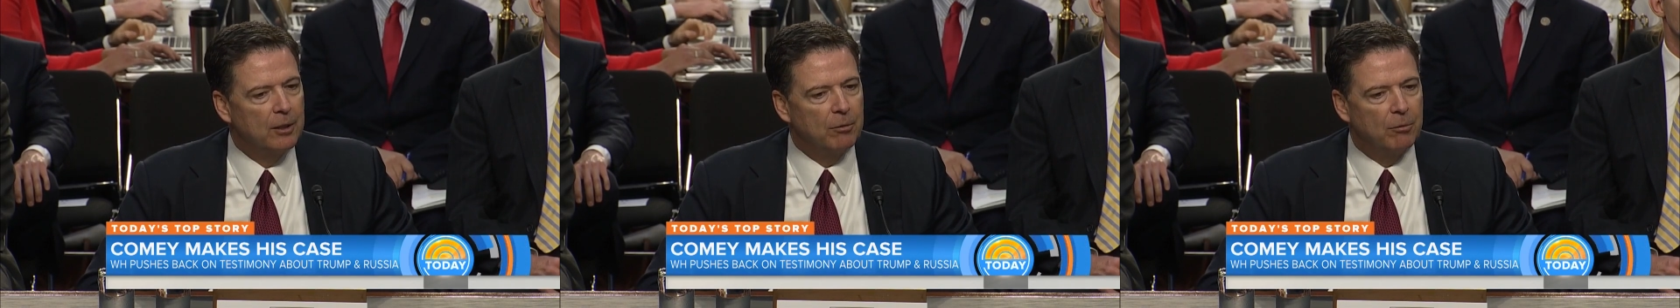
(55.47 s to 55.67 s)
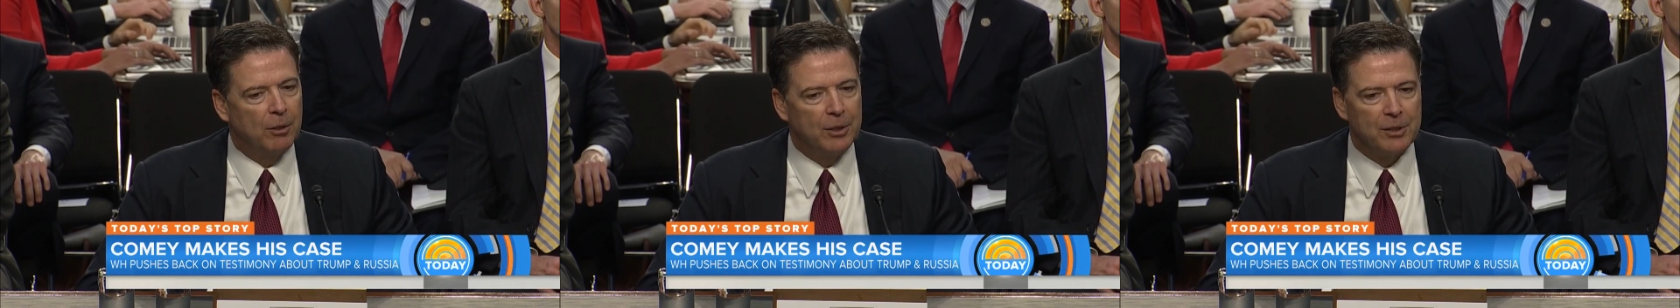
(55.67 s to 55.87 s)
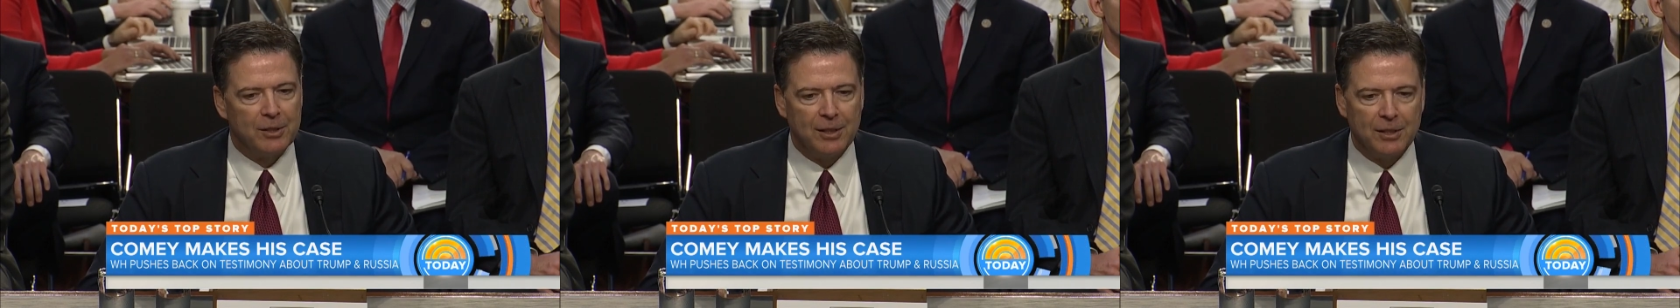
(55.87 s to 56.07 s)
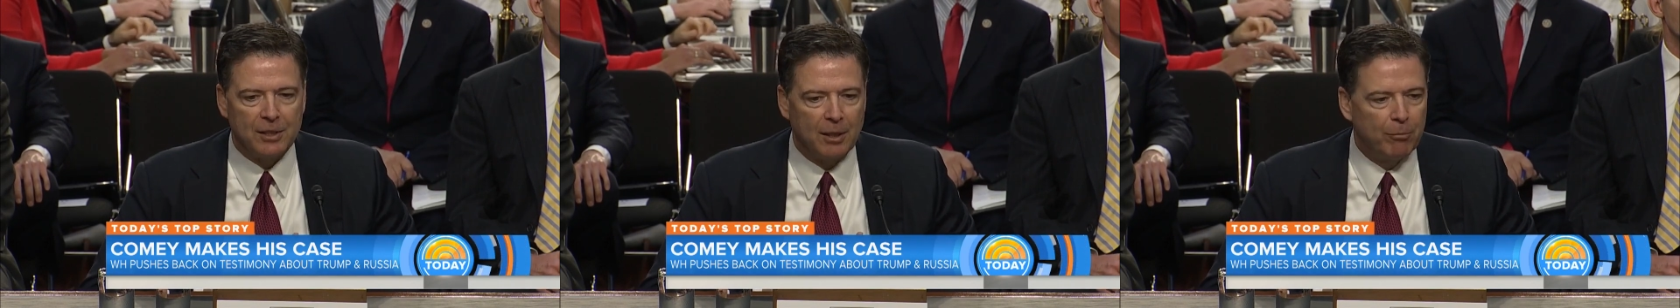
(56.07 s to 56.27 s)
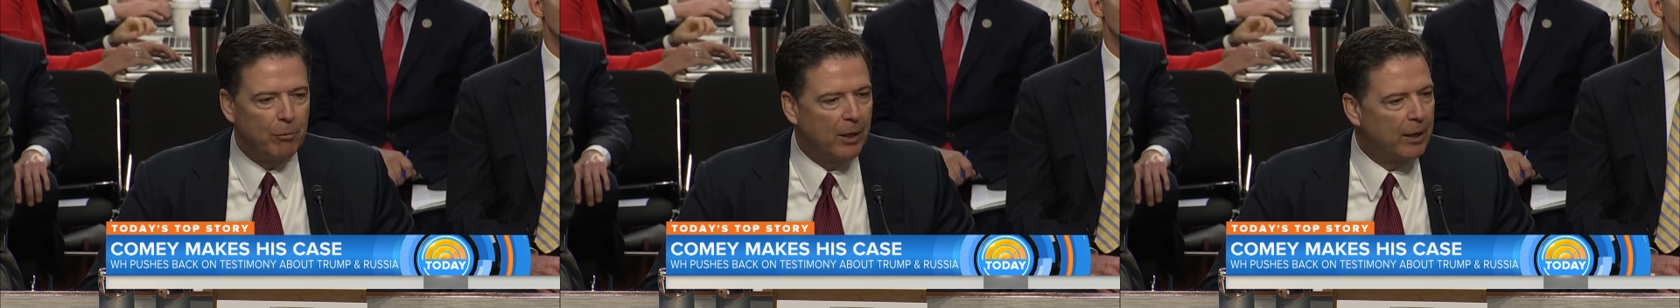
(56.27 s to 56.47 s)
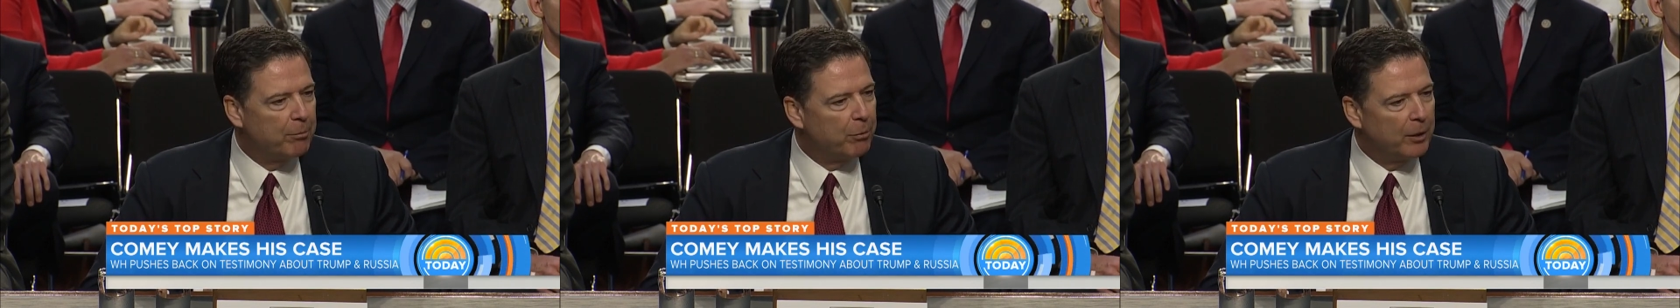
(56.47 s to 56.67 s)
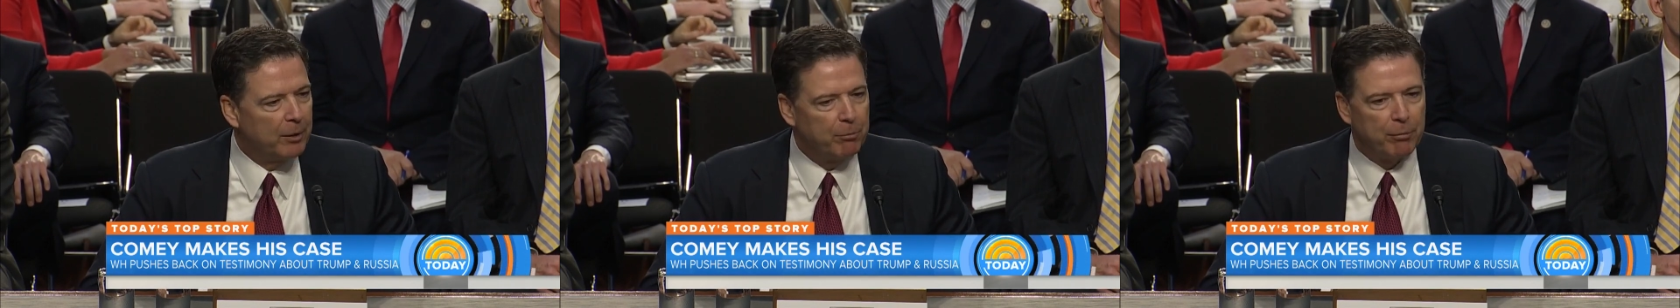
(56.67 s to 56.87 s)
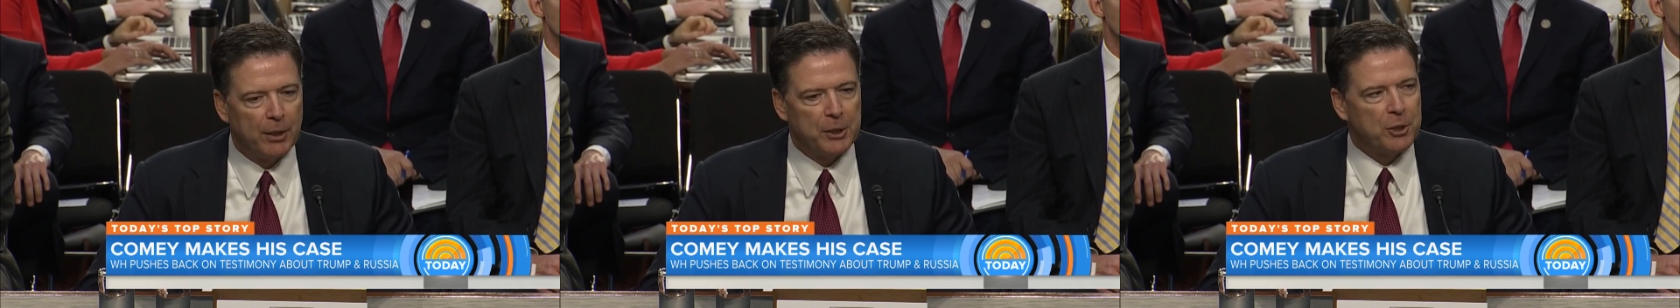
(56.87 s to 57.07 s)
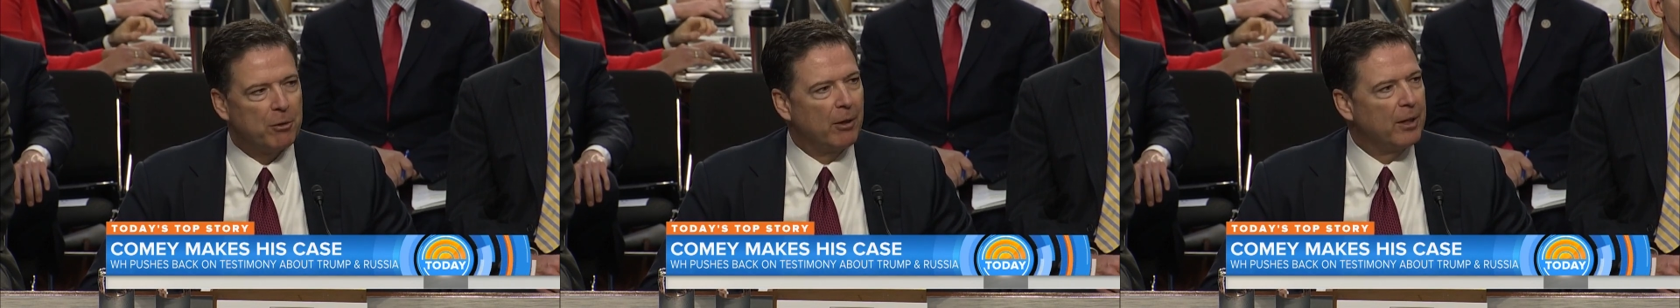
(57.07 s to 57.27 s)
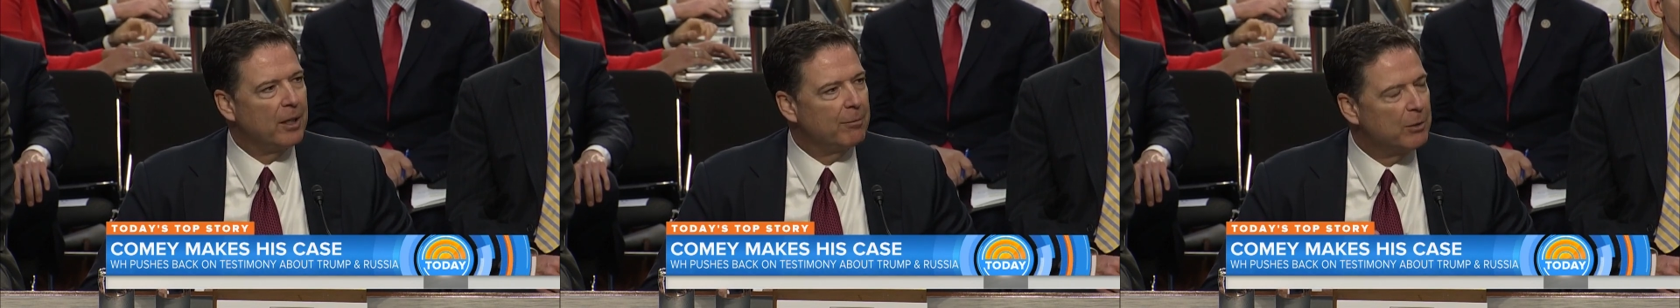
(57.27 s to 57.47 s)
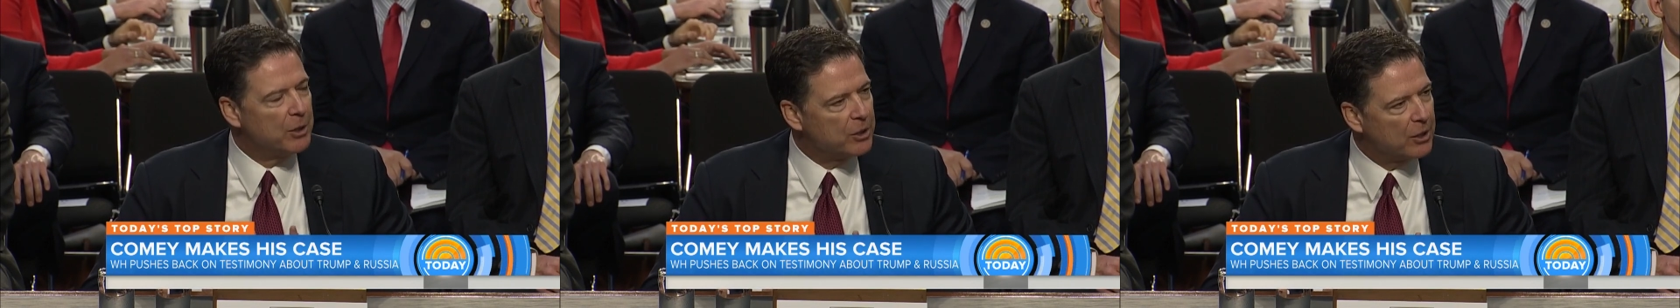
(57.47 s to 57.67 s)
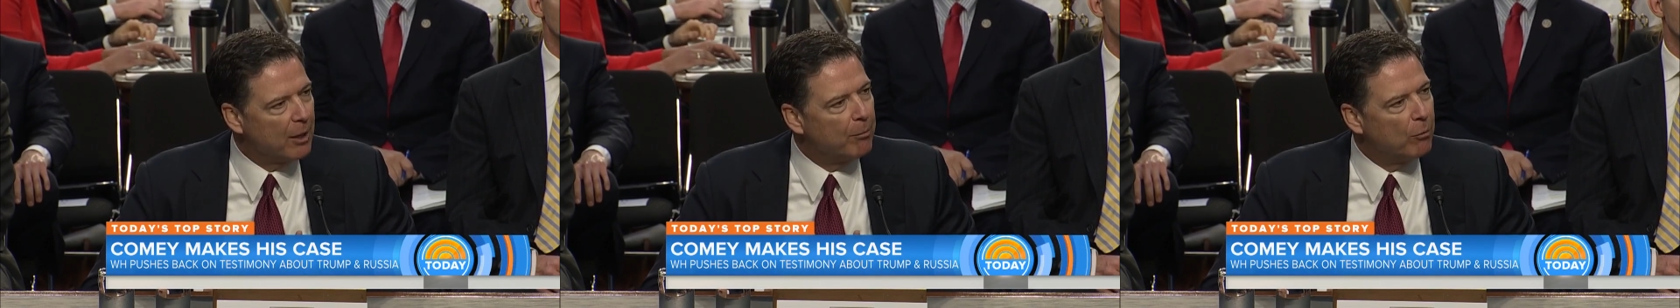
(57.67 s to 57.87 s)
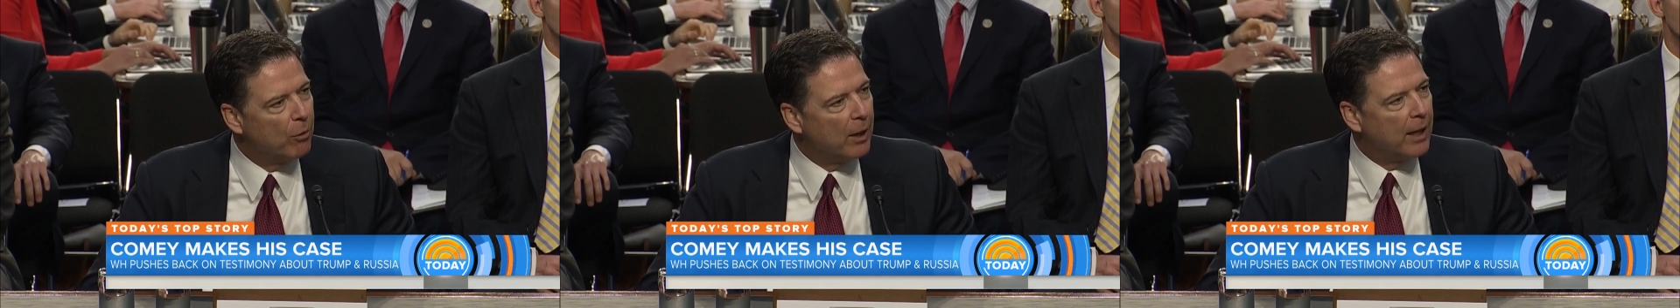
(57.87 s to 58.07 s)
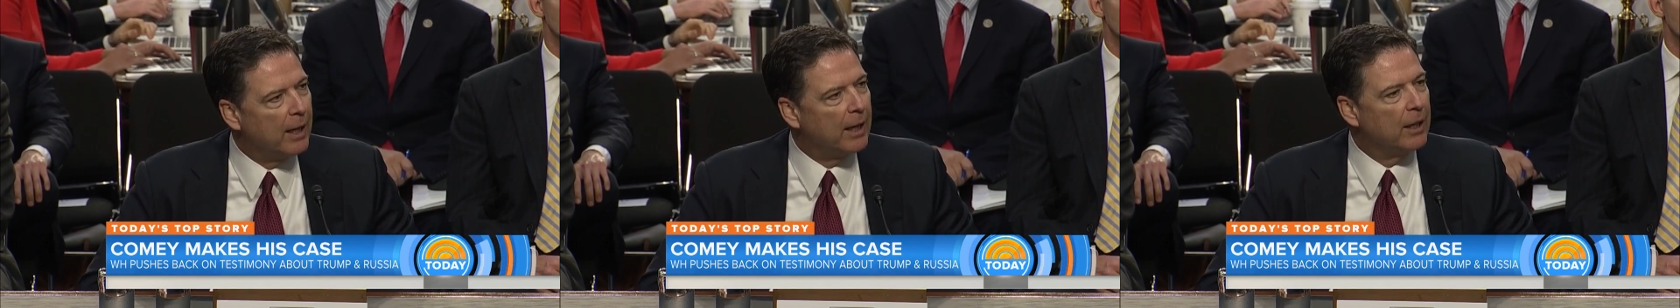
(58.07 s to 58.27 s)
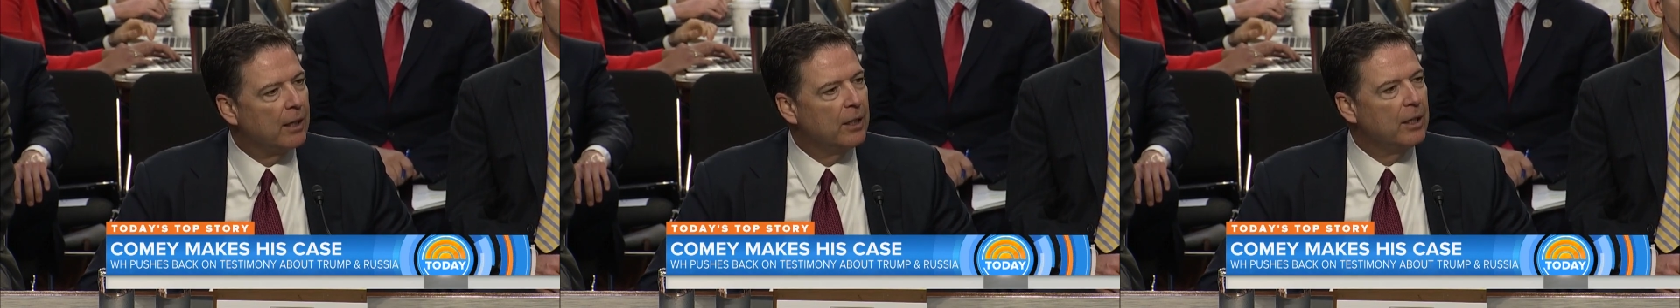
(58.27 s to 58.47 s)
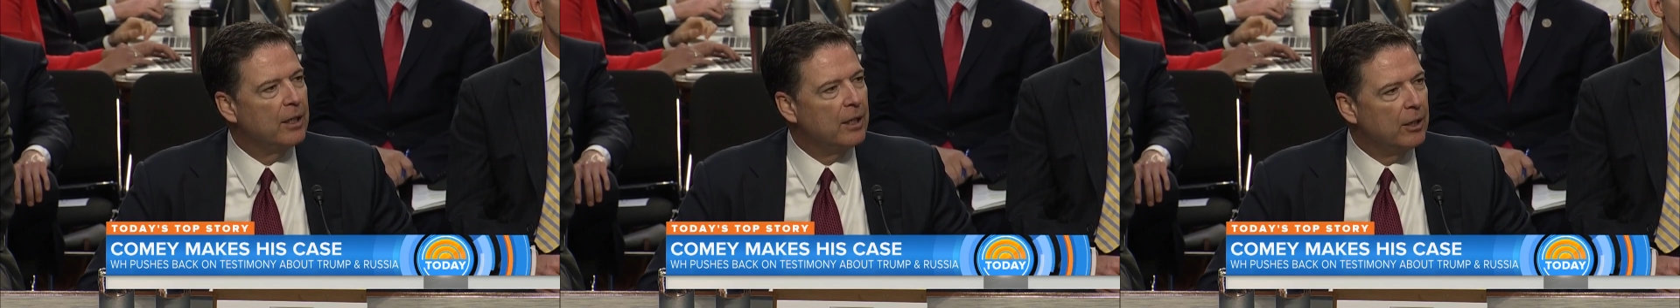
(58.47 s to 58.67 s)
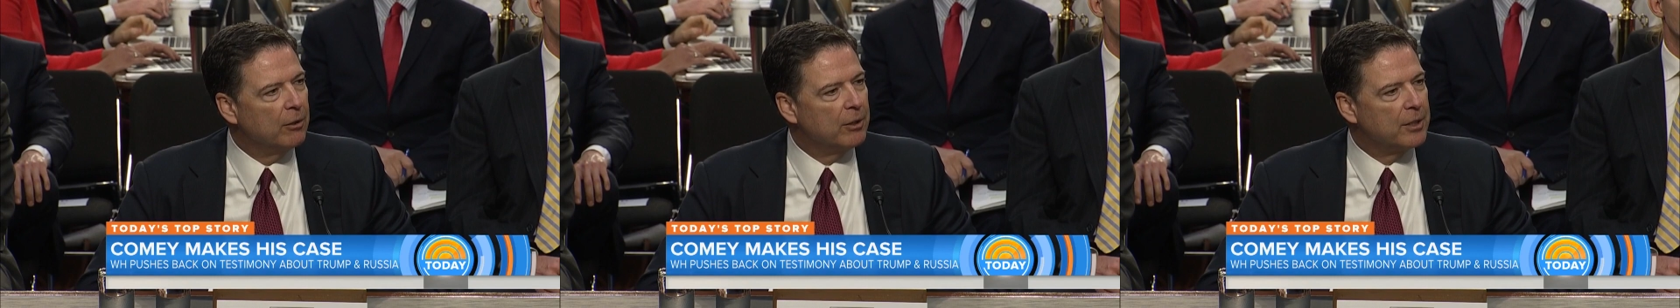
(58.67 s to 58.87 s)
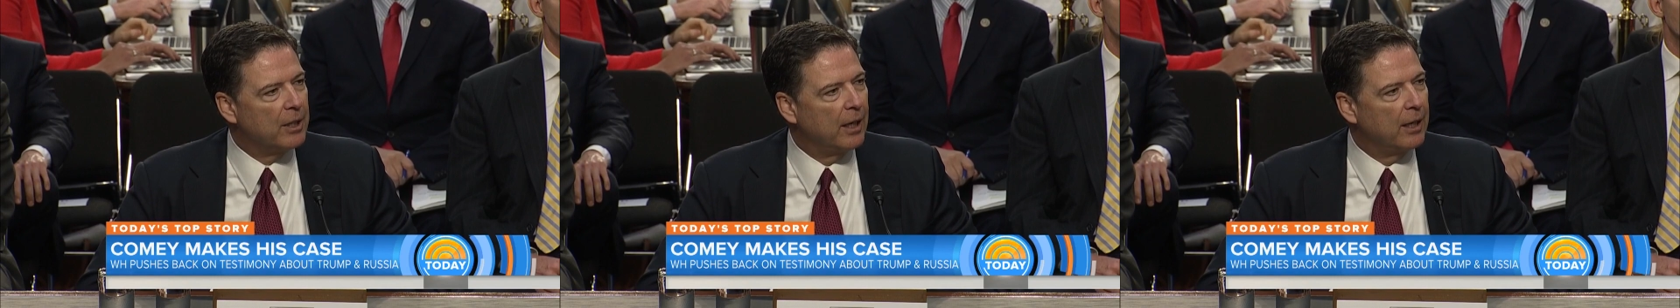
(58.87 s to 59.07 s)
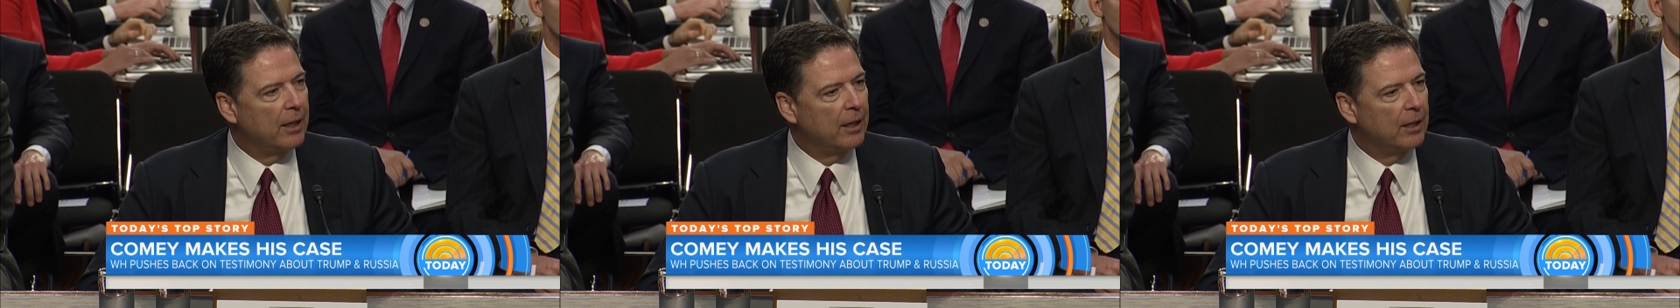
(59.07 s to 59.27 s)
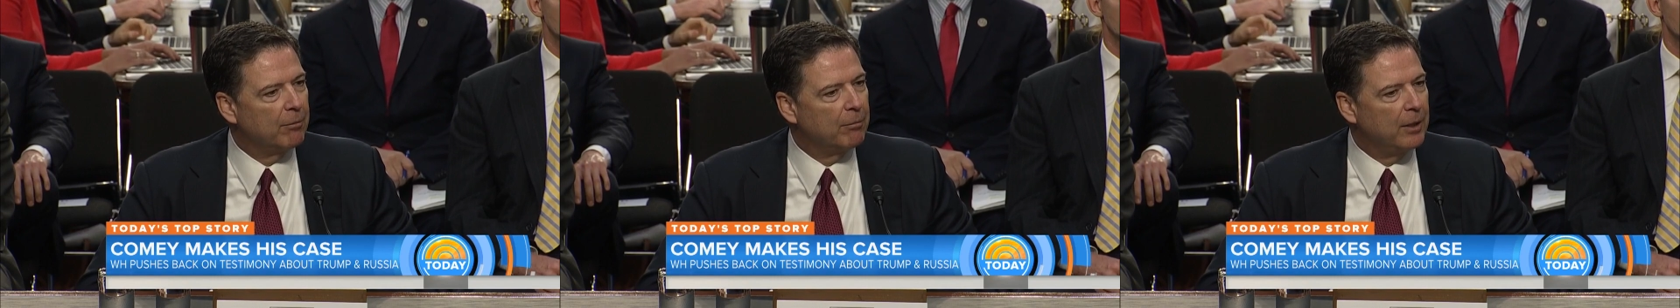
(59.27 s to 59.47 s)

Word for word: was in some way putting pressure on him in some way irritating him,